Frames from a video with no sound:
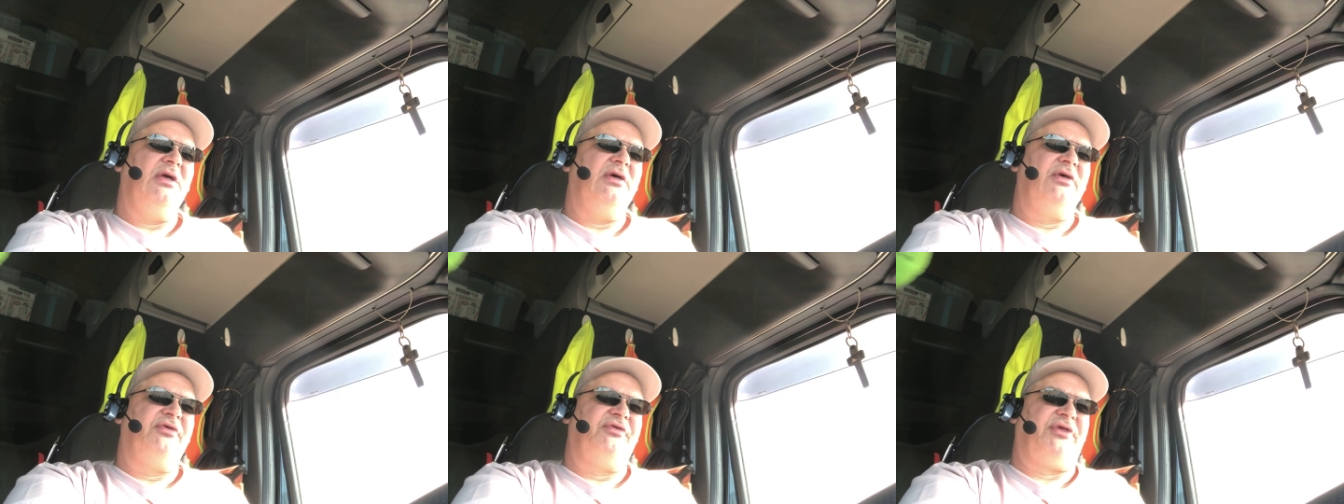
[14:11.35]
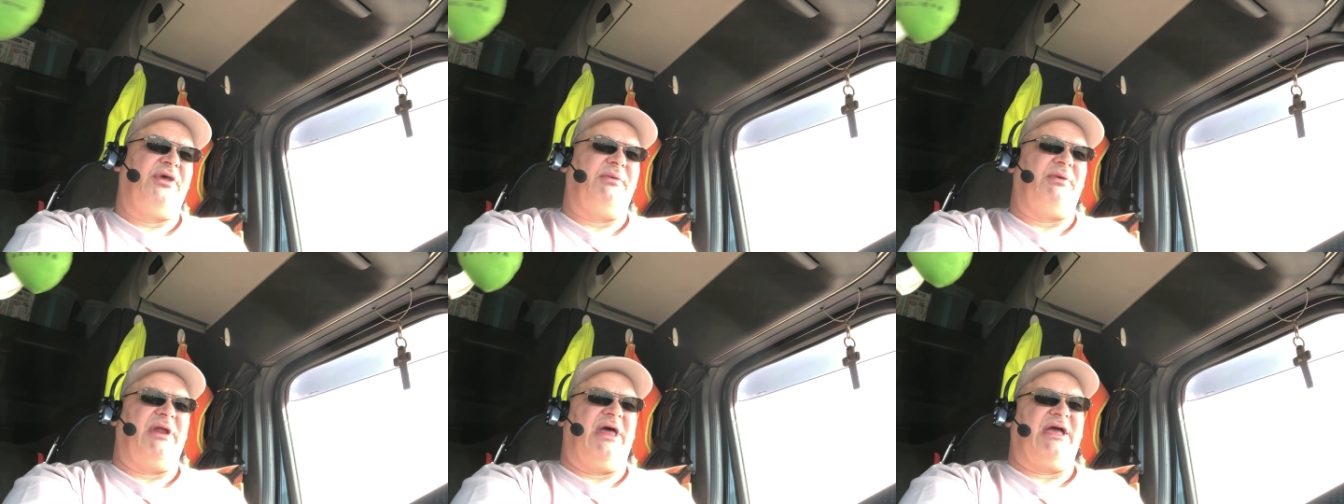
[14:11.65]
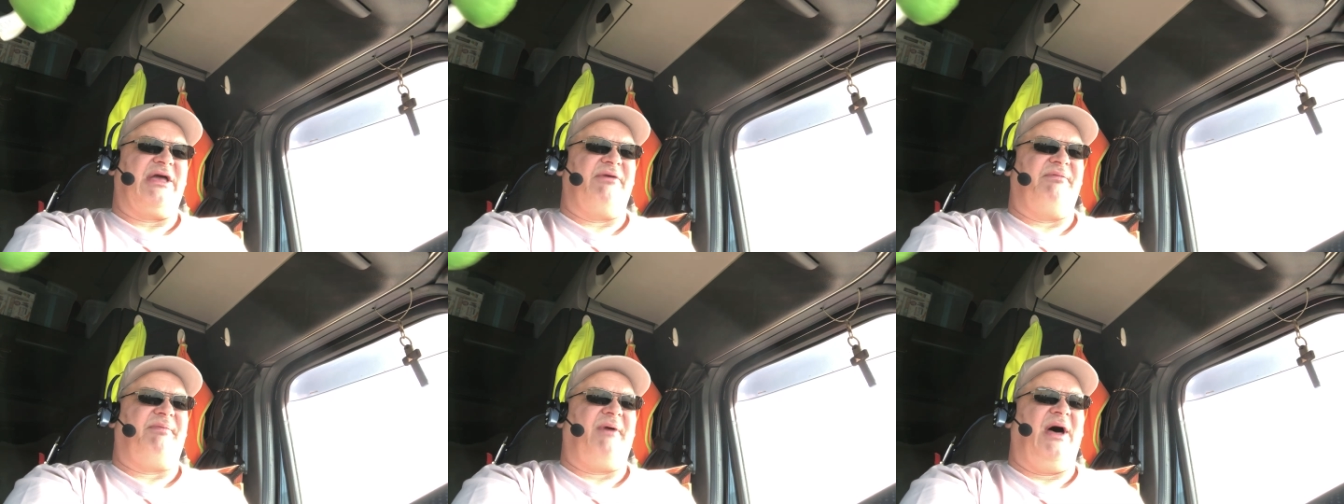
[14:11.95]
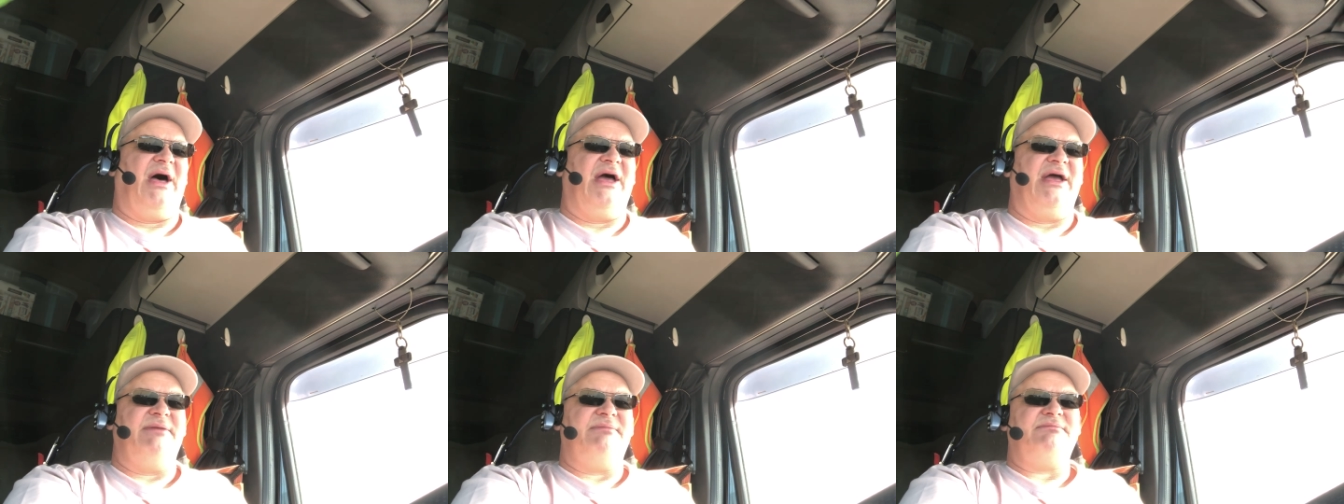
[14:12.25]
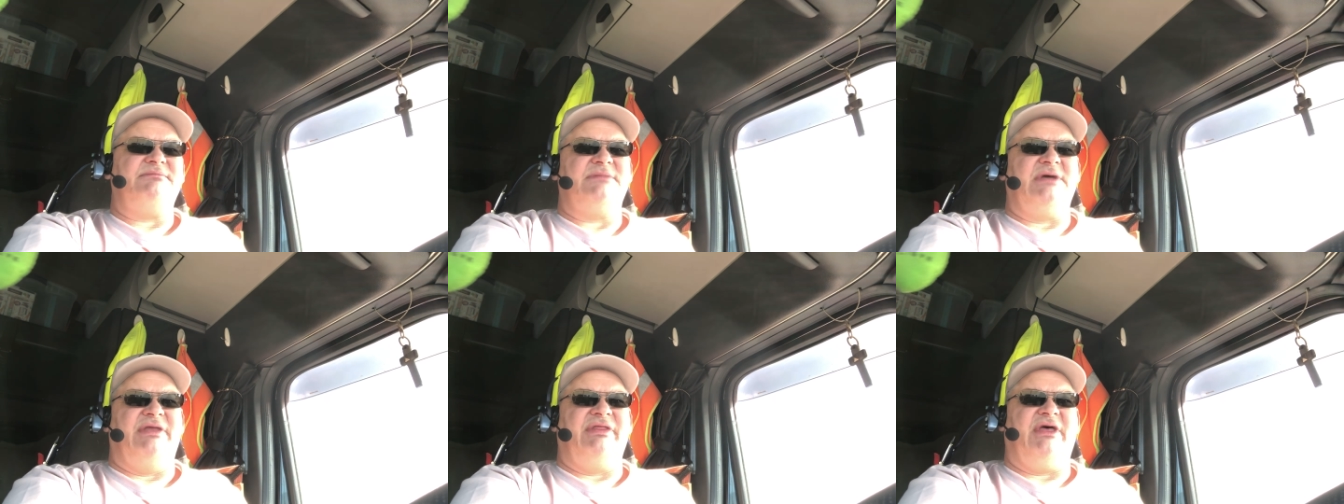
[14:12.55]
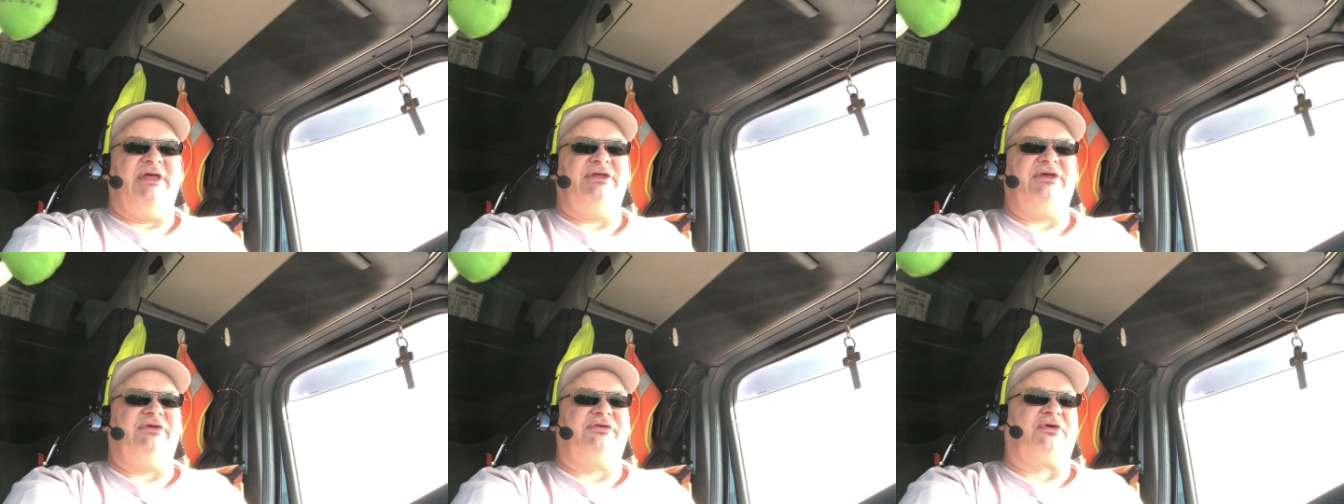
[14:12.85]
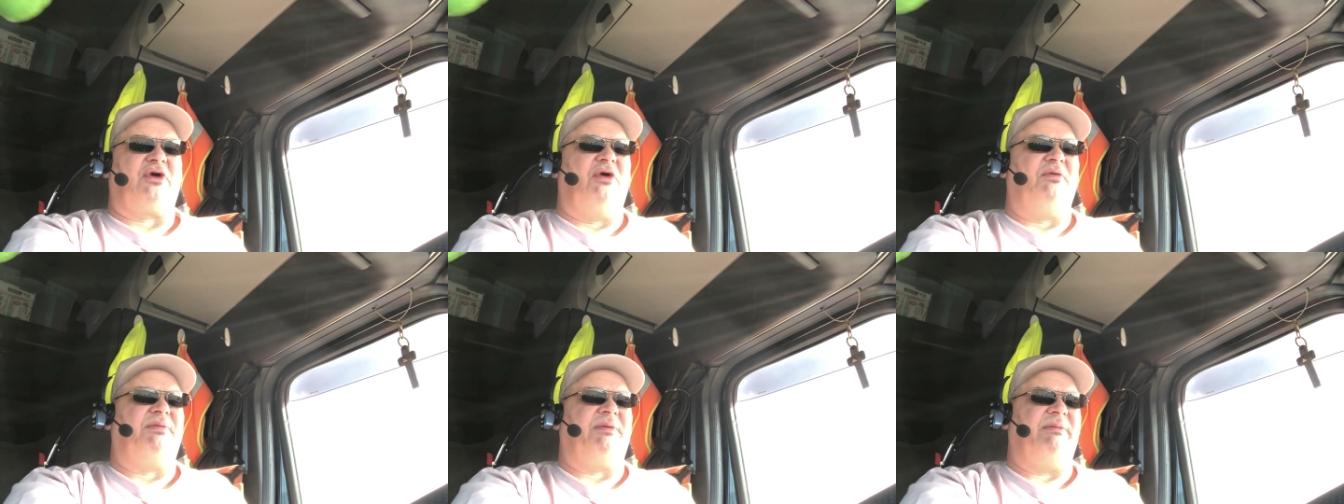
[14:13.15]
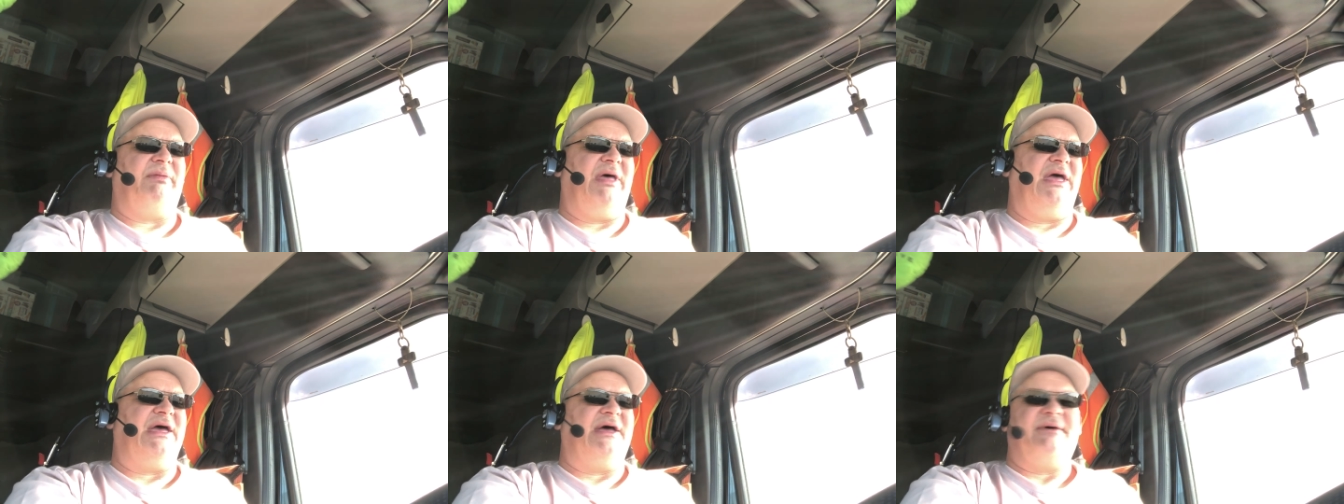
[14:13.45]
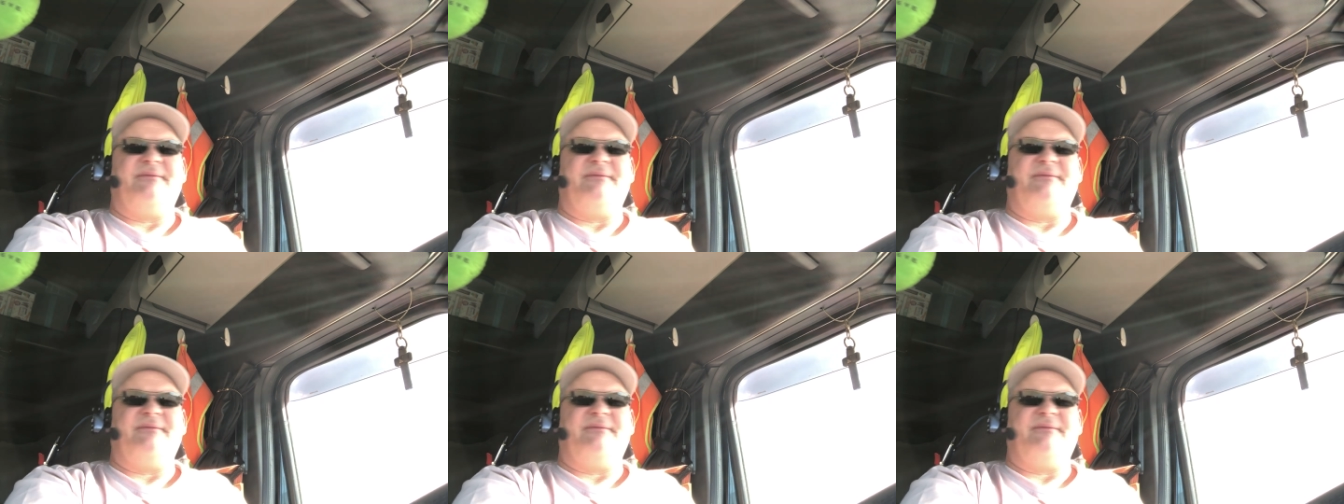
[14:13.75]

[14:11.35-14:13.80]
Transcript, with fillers: see what I can find, and then just go from there.